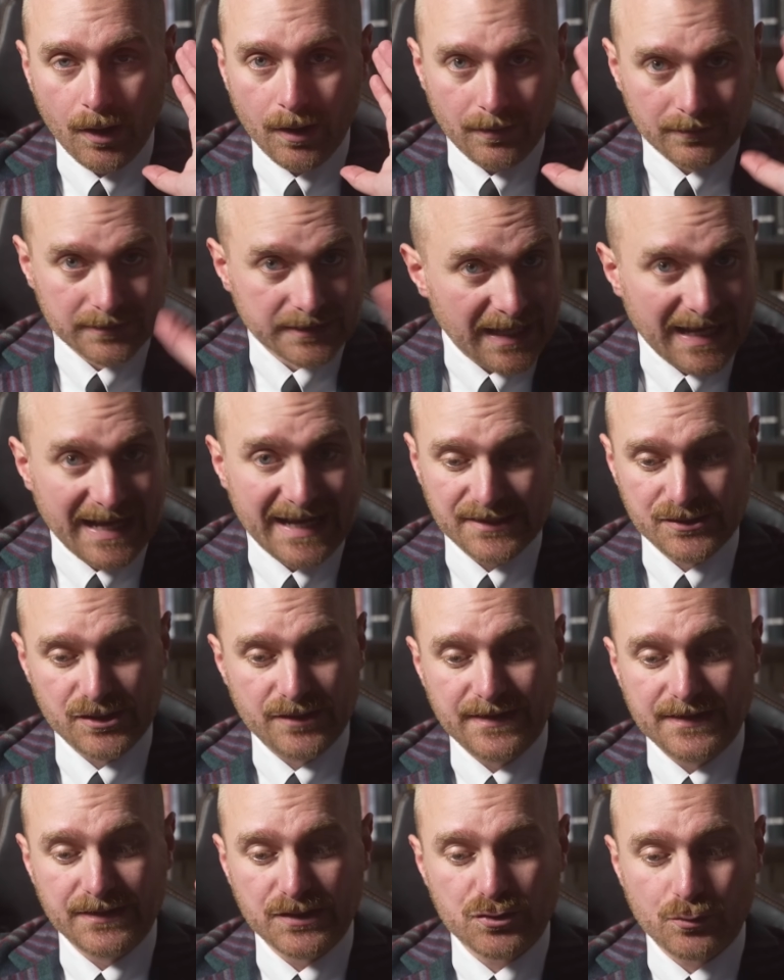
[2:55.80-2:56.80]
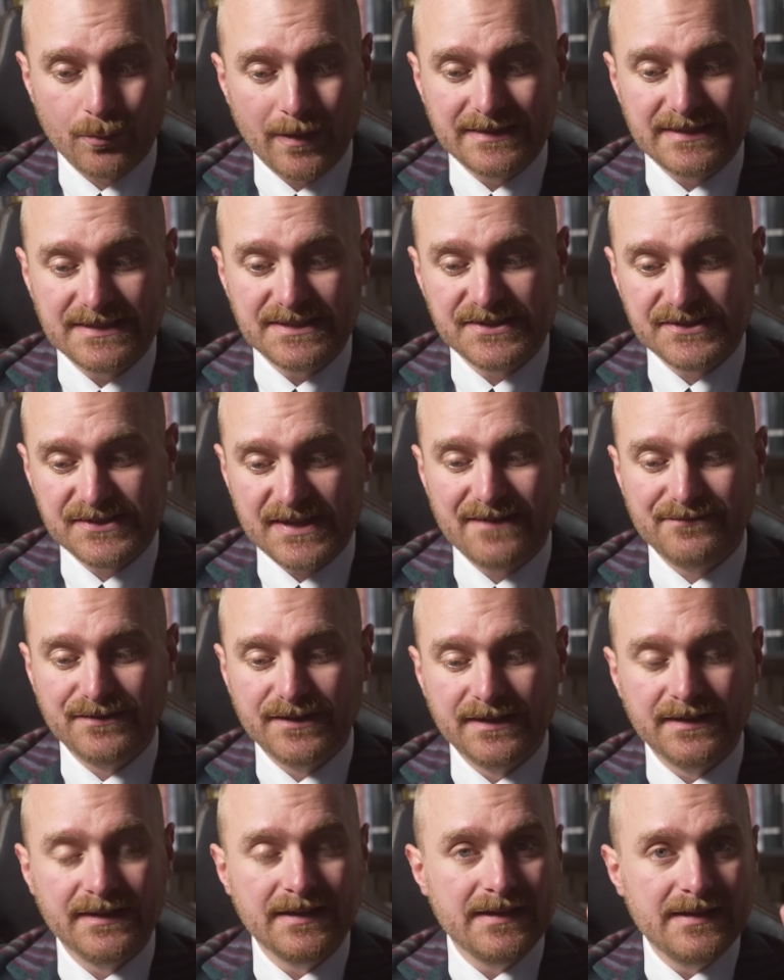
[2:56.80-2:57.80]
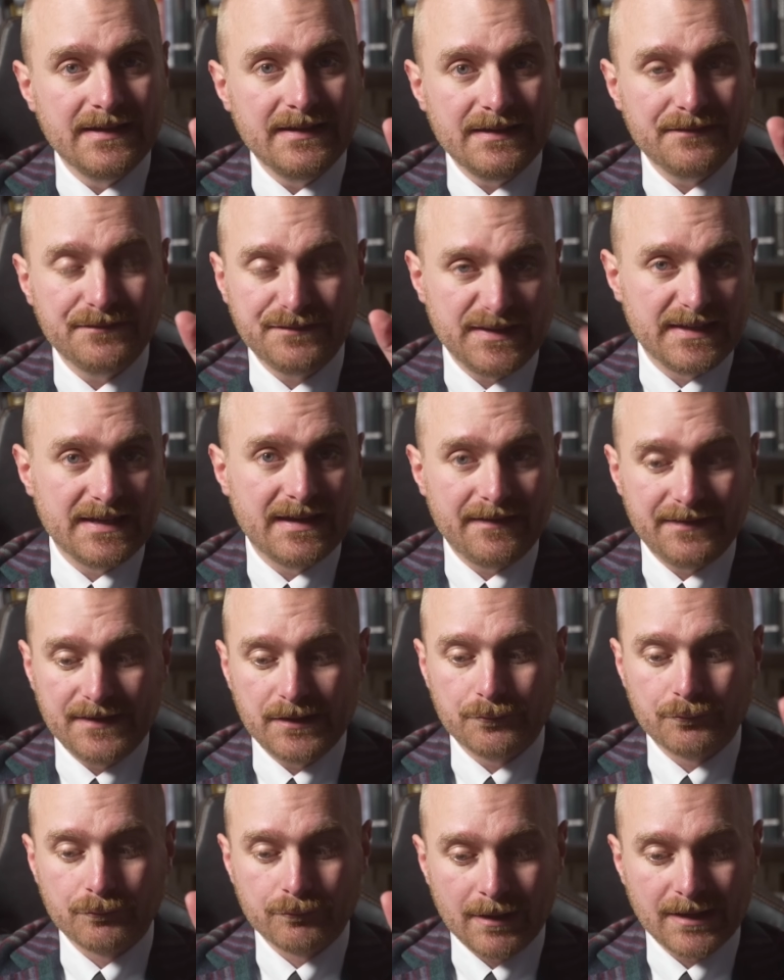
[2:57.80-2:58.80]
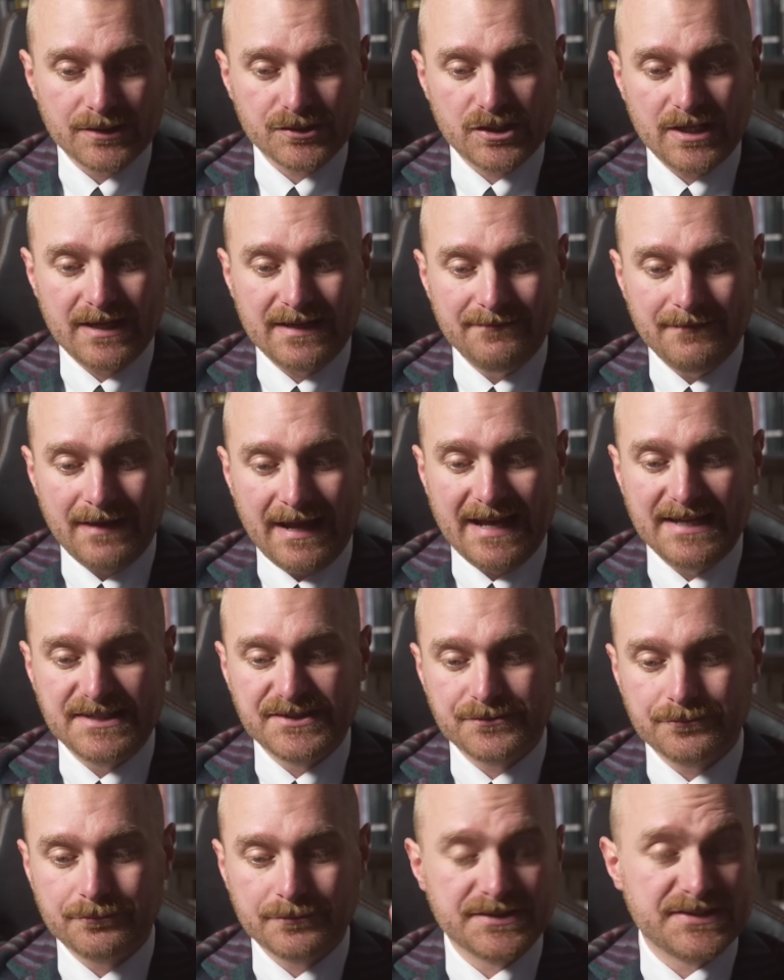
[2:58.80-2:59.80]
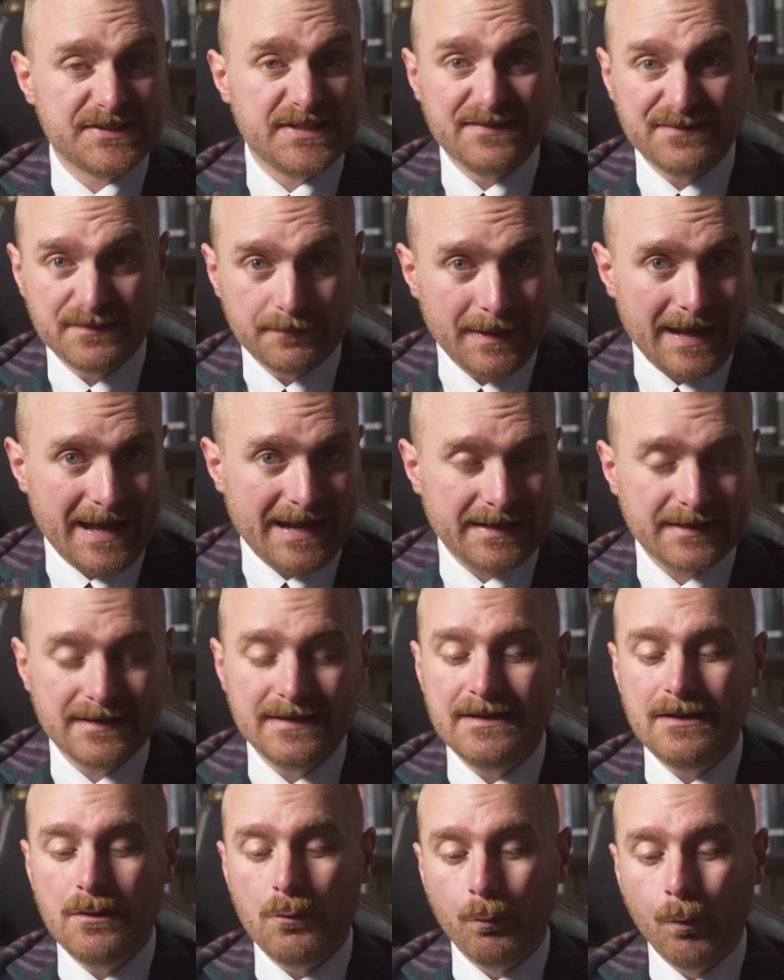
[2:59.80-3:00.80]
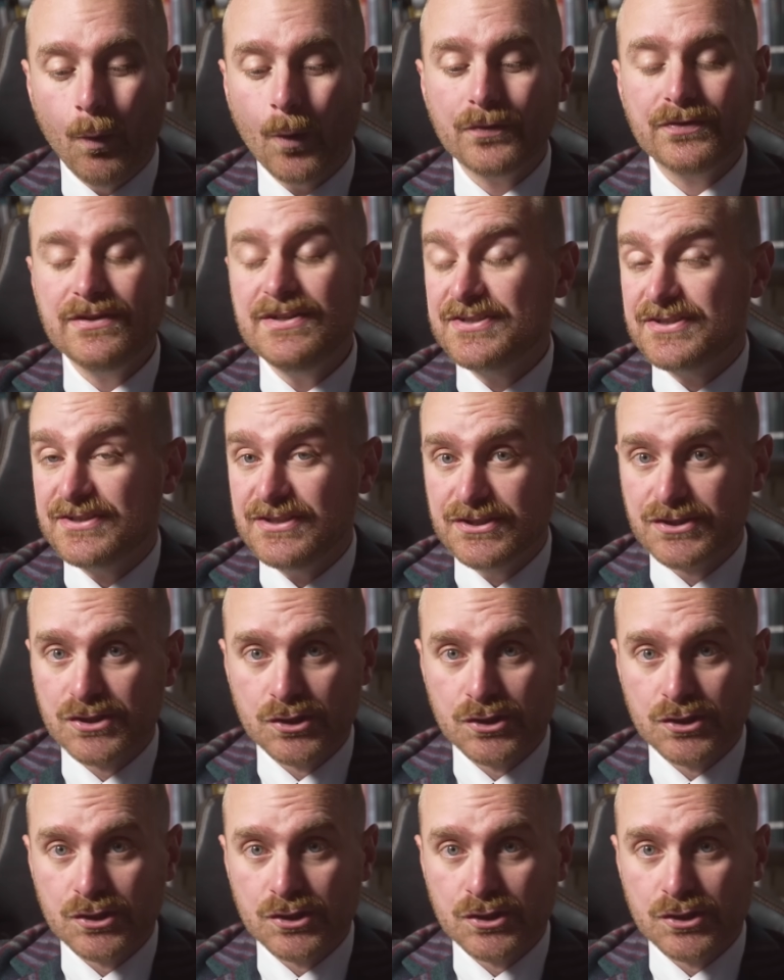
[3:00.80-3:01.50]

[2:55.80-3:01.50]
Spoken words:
larger than the 27 figure that Russia has received back. What this does